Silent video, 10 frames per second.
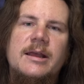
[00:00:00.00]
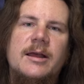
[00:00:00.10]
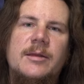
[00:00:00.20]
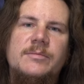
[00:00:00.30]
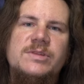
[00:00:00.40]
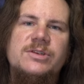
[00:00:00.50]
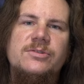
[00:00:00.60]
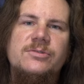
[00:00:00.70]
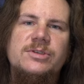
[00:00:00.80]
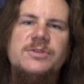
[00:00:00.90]

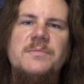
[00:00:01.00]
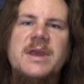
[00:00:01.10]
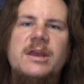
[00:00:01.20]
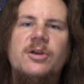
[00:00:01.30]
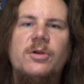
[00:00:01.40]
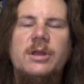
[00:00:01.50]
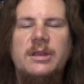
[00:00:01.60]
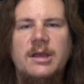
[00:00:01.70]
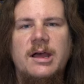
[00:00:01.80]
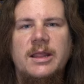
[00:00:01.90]
to make
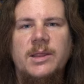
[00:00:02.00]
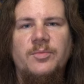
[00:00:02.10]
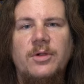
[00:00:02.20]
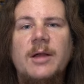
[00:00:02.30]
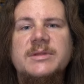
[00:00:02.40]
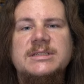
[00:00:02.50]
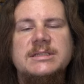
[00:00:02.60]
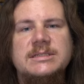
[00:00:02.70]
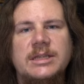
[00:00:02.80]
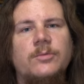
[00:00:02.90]
good on the
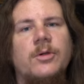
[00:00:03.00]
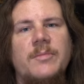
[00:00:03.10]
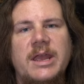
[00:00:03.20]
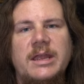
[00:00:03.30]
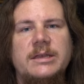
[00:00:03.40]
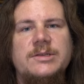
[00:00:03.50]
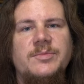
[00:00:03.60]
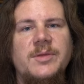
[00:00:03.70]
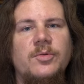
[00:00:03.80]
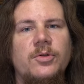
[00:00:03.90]
promises that were made to
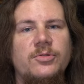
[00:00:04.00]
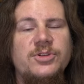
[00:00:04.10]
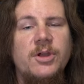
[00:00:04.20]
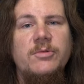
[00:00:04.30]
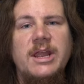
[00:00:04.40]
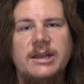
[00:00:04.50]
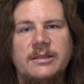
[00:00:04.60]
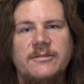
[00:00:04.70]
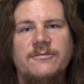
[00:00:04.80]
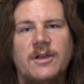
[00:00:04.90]
people who donated the